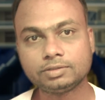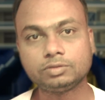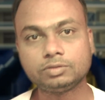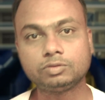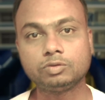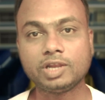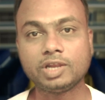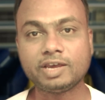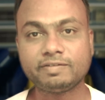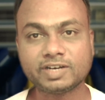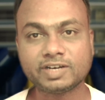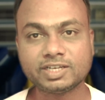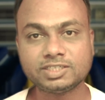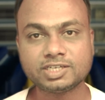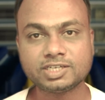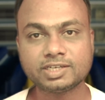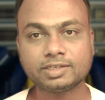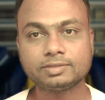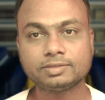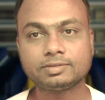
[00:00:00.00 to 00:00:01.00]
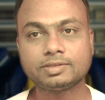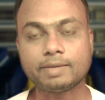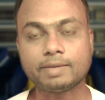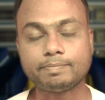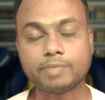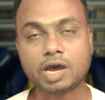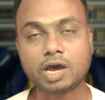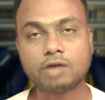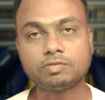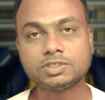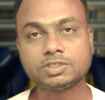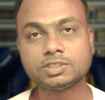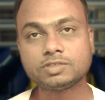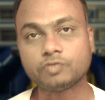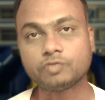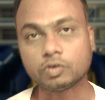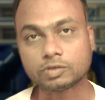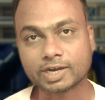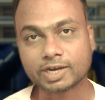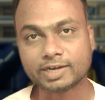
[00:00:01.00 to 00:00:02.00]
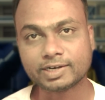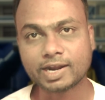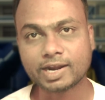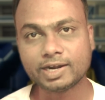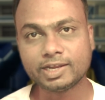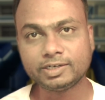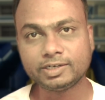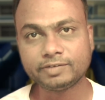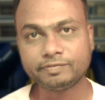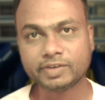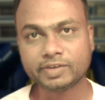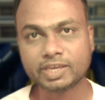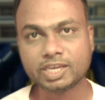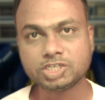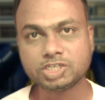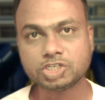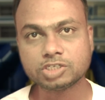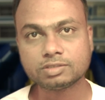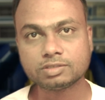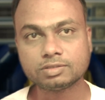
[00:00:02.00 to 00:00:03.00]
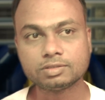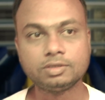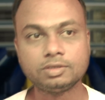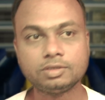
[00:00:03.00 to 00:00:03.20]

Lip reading: to leveraging their powers for trend identification,